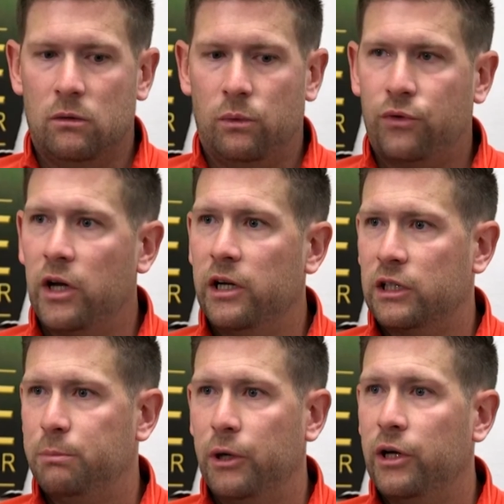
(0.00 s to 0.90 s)
We've got an
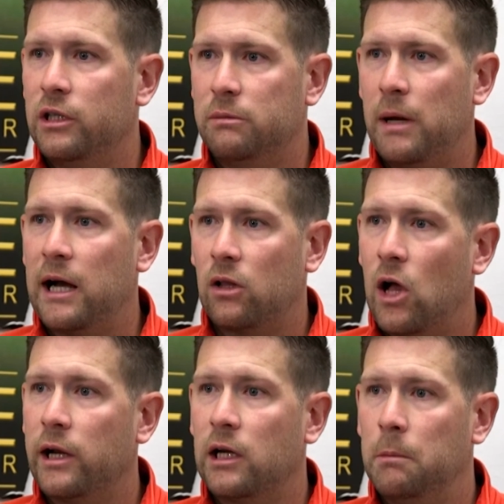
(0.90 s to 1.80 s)
experienced back
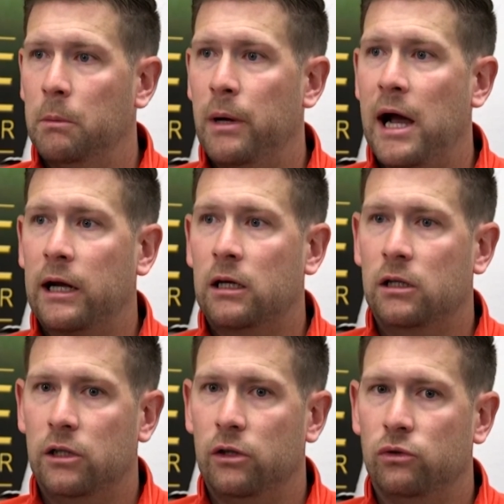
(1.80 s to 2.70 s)
line coming back.
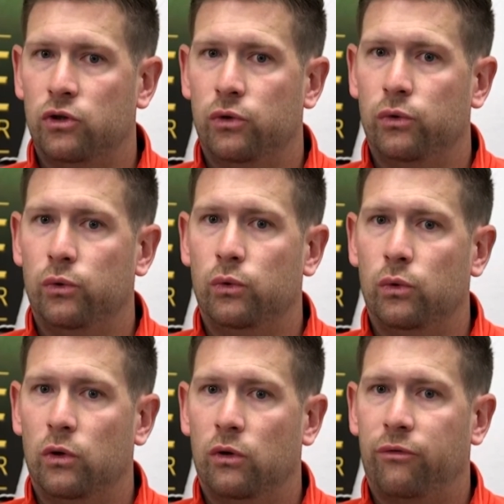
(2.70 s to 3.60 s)
You know,
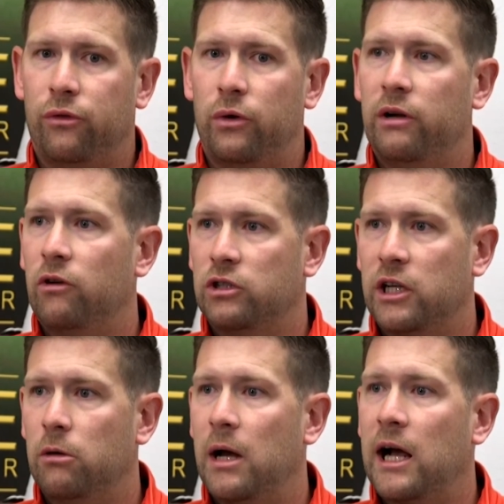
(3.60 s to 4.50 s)
two of three of our
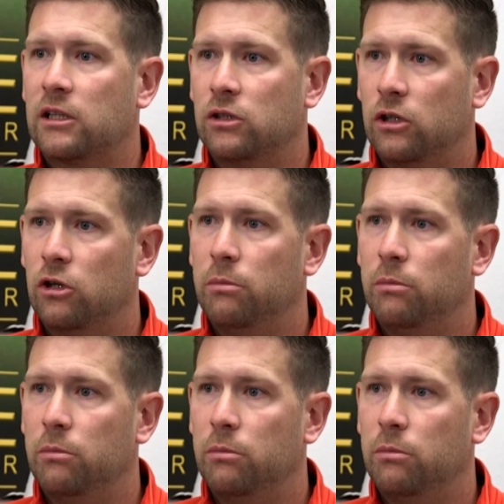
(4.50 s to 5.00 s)
center backs are going to